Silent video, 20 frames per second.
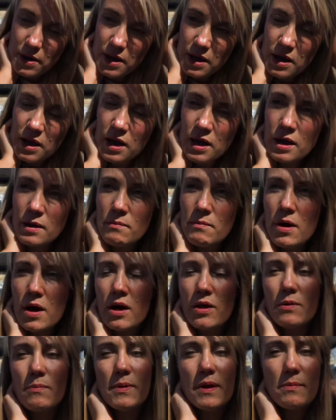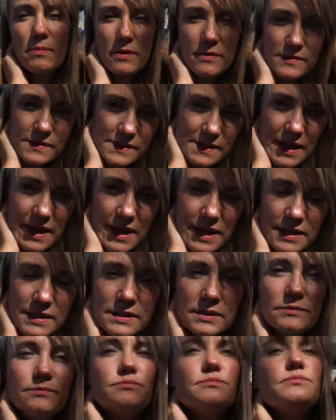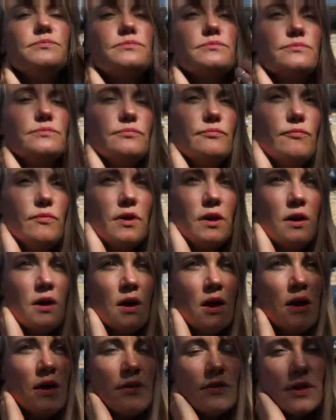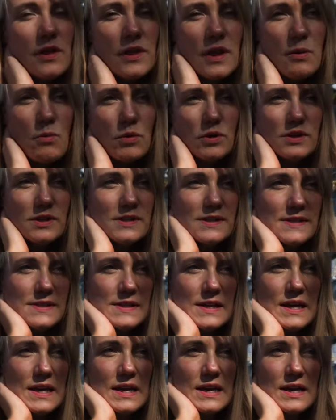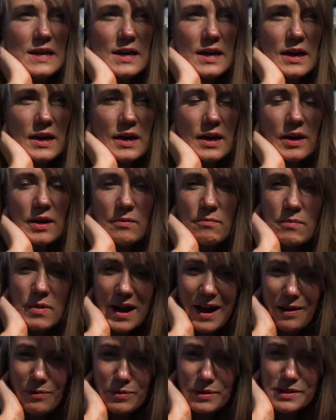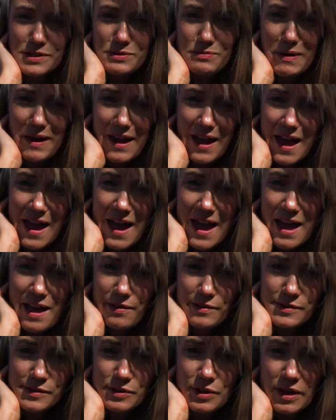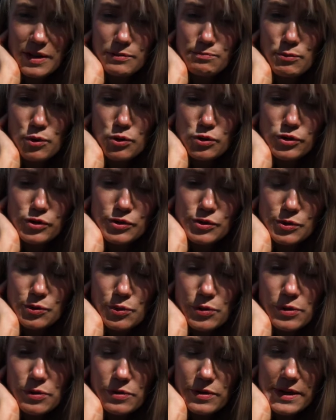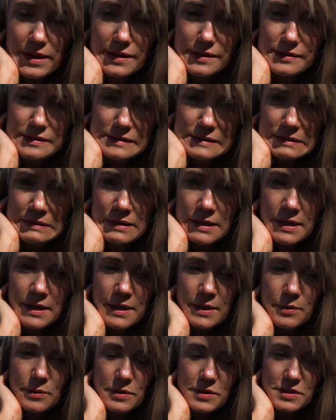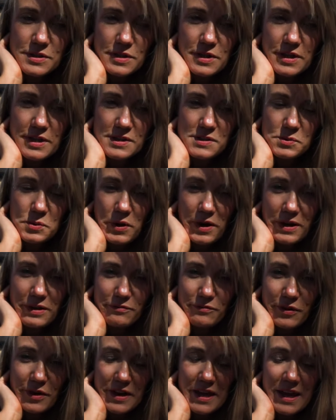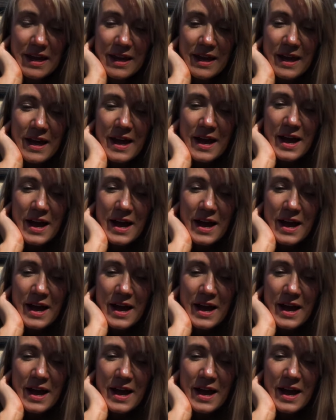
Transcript: Um, other people have said that they want to see um, how I do my hair, so like more tutorial things, which I think is quite funny.